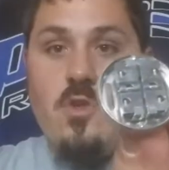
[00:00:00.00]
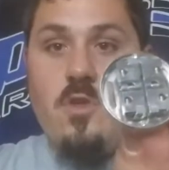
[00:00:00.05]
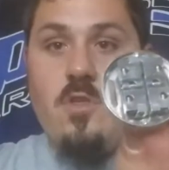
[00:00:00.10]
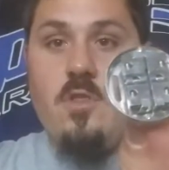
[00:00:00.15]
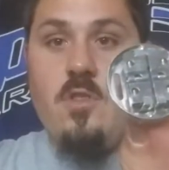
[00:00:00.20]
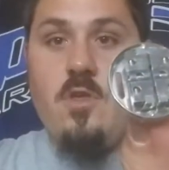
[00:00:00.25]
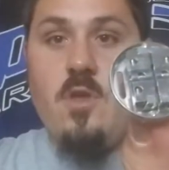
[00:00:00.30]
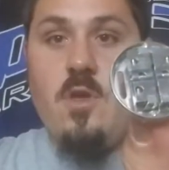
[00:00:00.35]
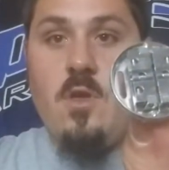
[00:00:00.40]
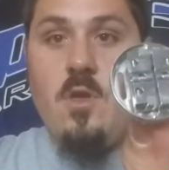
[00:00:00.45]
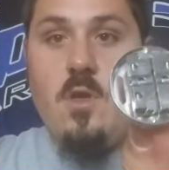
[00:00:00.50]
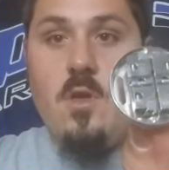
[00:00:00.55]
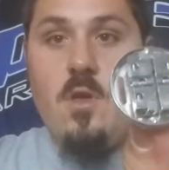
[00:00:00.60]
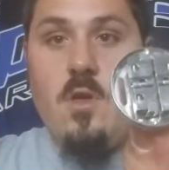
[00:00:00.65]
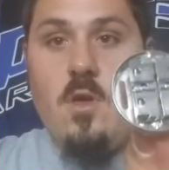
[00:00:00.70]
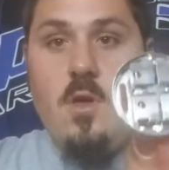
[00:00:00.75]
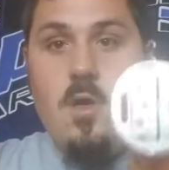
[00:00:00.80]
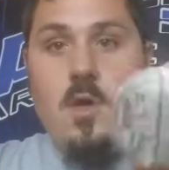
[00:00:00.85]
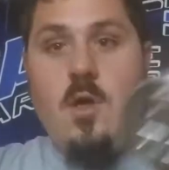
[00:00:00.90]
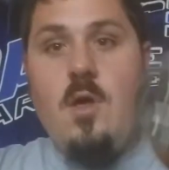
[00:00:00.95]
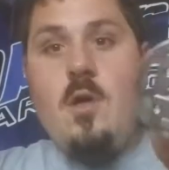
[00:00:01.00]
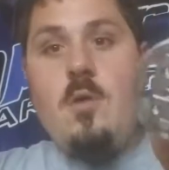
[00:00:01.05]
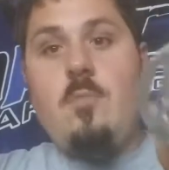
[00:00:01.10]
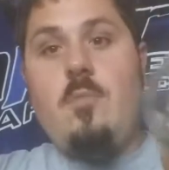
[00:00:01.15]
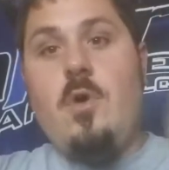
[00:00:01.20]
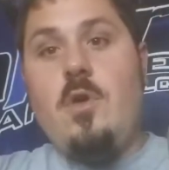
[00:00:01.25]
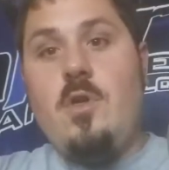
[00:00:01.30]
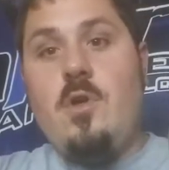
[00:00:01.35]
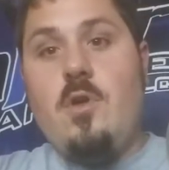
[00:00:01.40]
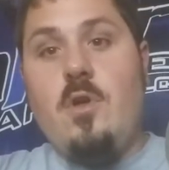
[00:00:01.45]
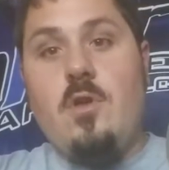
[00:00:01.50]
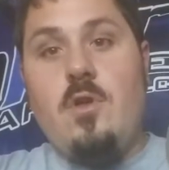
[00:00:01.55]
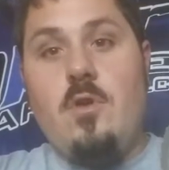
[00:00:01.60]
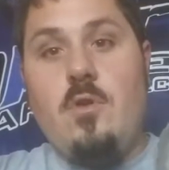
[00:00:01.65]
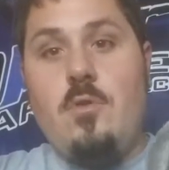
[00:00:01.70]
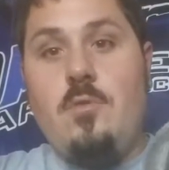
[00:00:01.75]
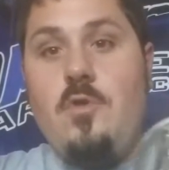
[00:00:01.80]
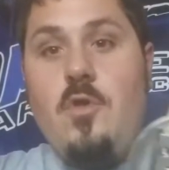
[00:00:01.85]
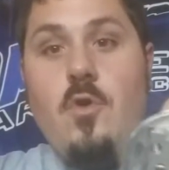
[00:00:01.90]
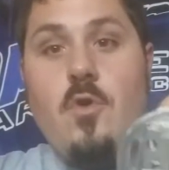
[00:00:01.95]
you can see, but you can
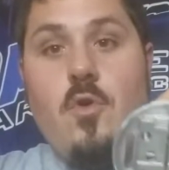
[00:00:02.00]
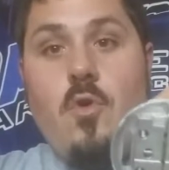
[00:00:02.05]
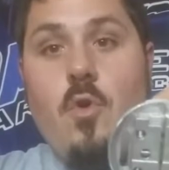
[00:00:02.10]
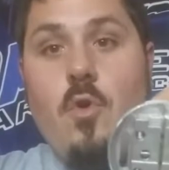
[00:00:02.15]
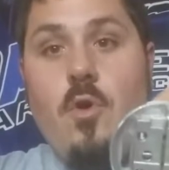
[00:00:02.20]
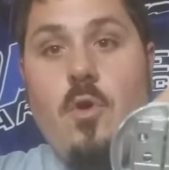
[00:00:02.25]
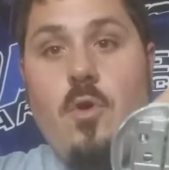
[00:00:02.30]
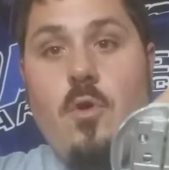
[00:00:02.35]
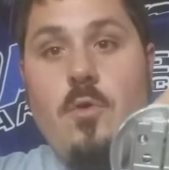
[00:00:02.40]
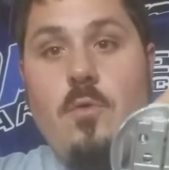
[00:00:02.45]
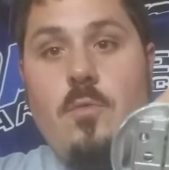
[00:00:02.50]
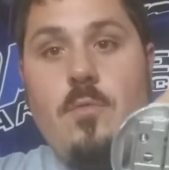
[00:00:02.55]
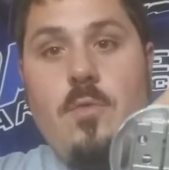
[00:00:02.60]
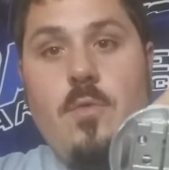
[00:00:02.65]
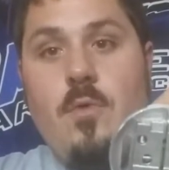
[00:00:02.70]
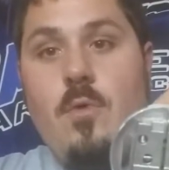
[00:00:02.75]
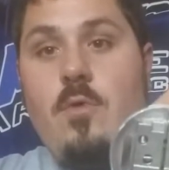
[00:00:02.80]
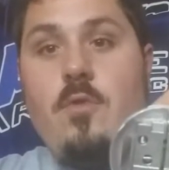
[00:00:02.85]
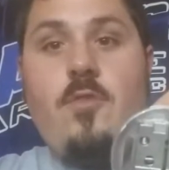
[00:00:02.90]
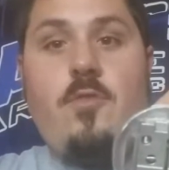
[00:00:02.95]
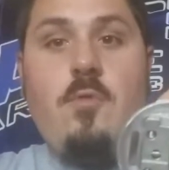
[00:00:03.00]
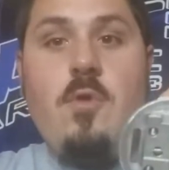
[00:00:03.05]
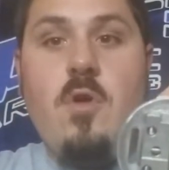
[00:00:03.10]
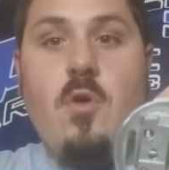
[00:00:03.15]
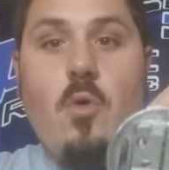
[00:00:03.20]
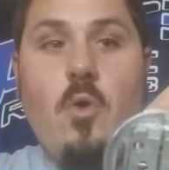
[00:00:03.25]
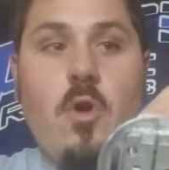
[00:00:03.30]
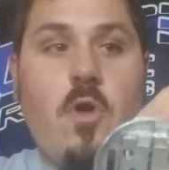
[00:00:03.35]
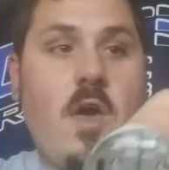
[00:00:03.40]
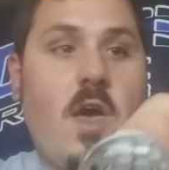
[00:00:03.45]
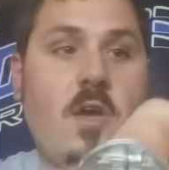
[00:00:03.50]
do 2 coil or 3 coil.